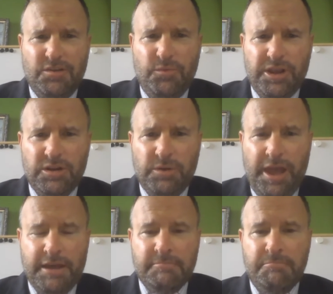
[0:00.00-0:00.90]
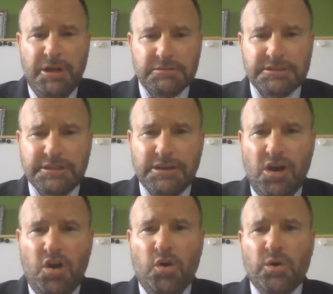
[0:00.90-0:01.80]
We're going to look at melting
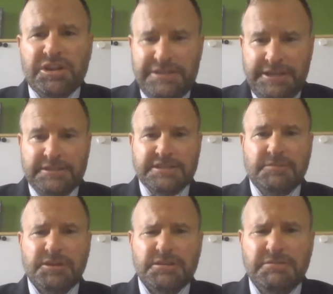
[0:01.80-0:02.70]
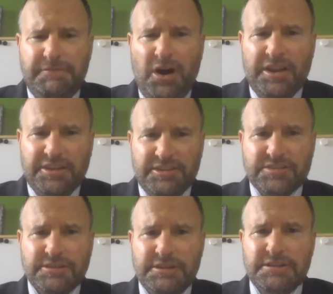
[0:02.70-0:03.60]
or condensing. We're going to define this.